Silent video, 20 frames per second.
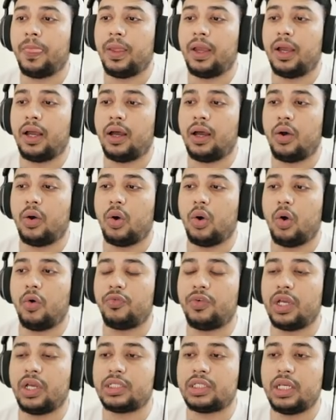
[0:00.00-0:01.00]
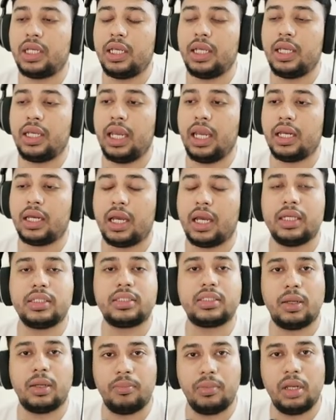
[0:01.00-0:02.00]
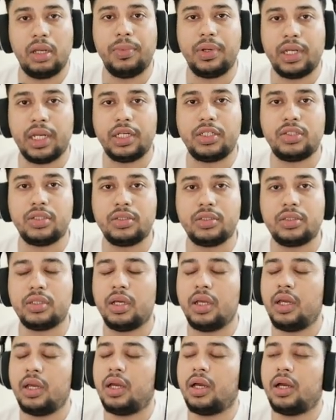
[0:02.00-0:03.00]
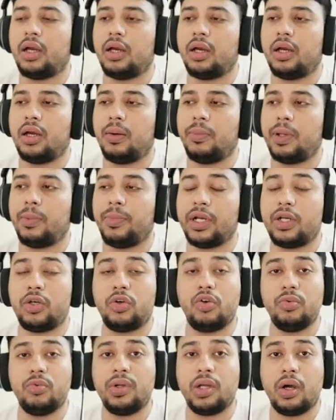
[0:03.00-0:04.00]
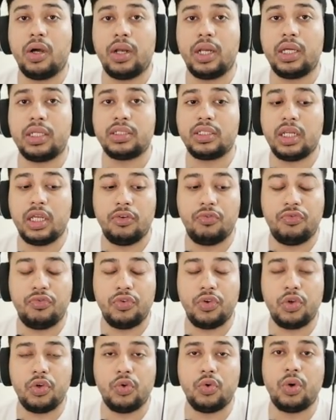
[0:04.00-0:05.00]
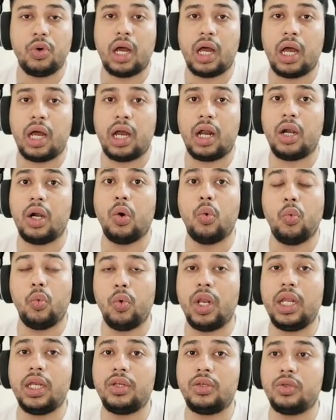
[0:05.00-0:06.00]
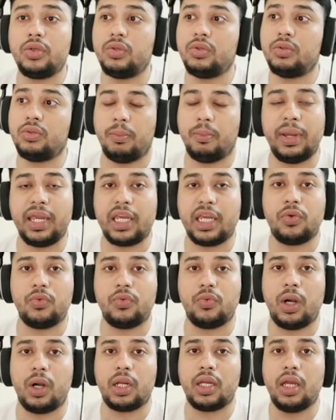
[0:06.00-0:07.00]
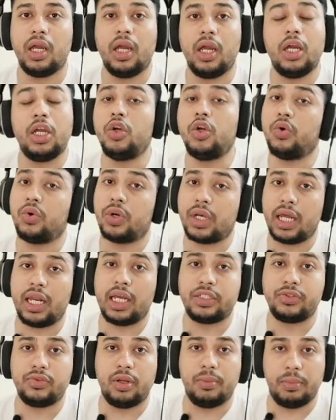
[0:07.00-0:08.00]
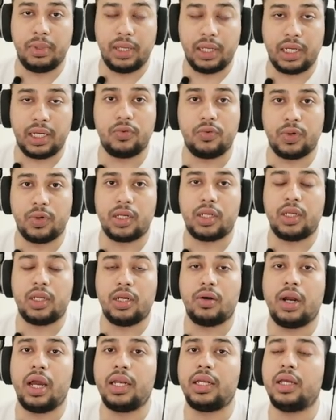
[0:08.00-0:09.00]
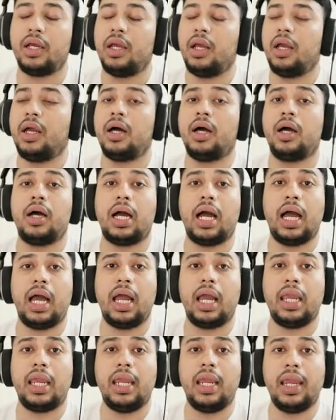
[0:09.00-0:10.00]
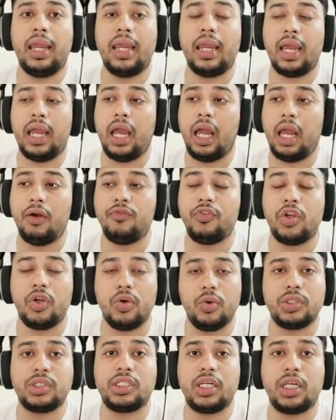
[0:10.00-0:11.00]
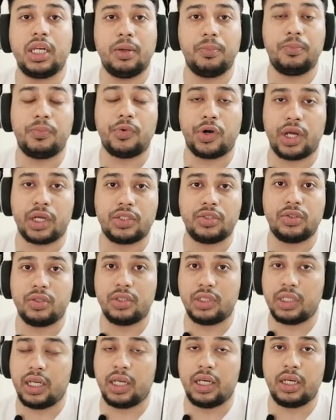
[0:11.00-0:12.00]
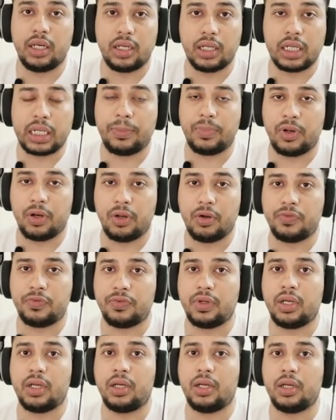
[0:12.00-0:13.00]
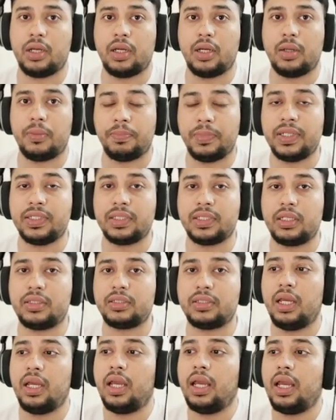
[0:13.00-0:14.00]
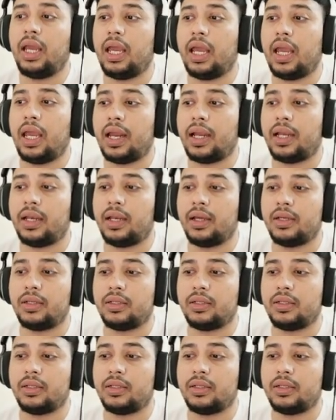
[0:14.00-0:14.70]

obviously it has some limitations, but to be honest, if you are willing to make it work, you can actually make it work, right? I have used it in production in a couple of pieces, and